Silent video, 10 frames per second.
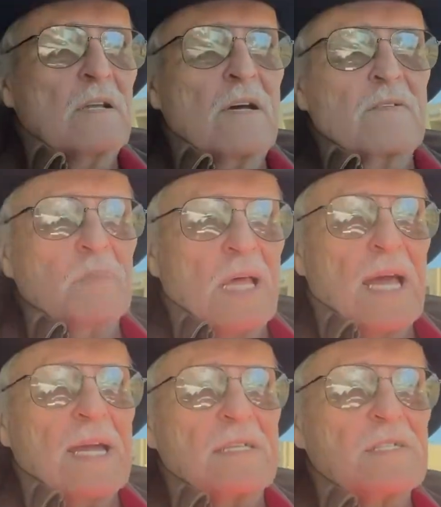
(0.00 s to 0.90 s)
of
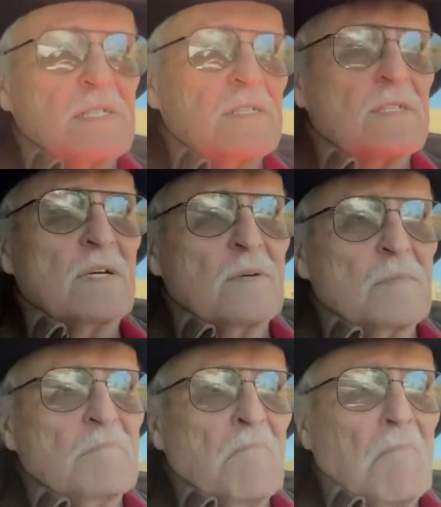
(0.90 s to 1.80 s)
blacks. So,
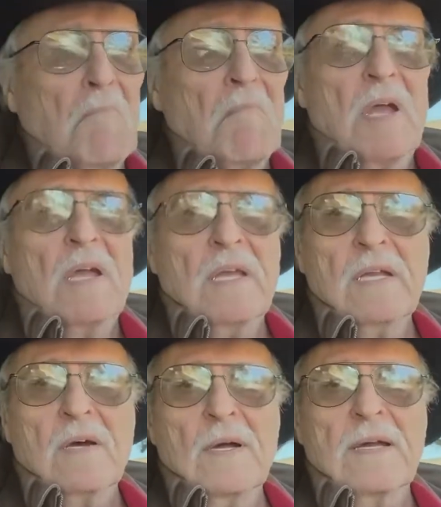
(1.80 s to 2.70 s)

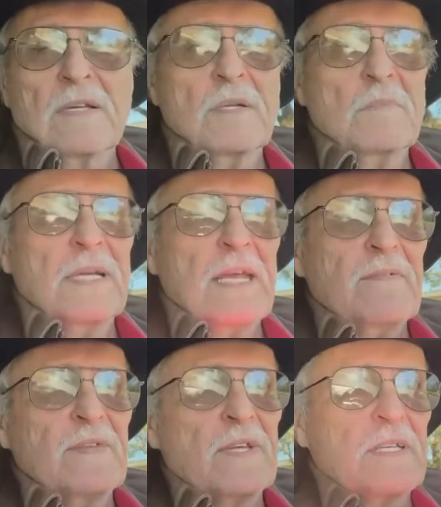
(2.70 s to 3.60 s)
you know, a little bit of
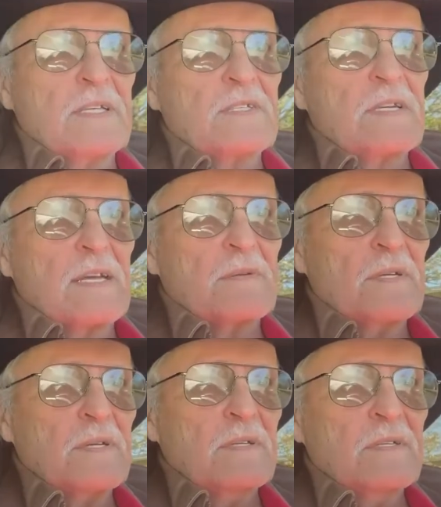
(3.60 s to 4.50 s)
everything in this
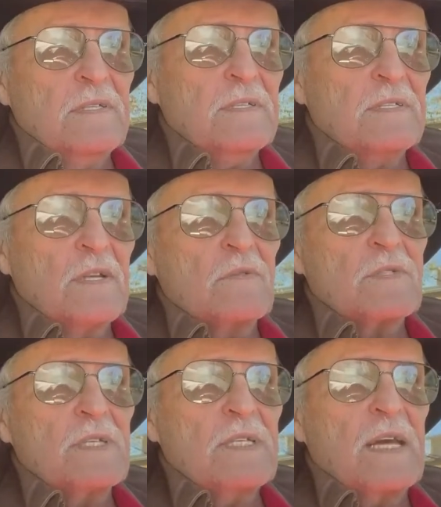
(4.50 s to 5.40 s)
neighborhood, and you just don't
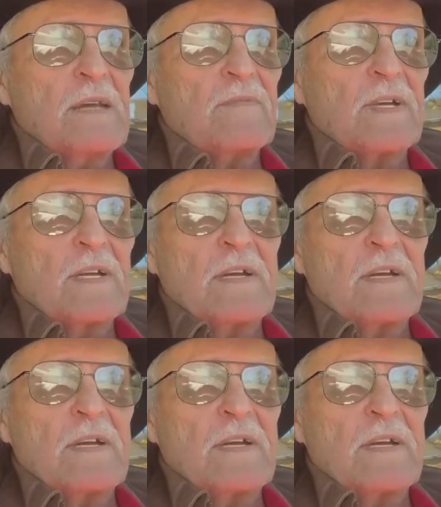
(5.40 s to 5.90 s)
see that very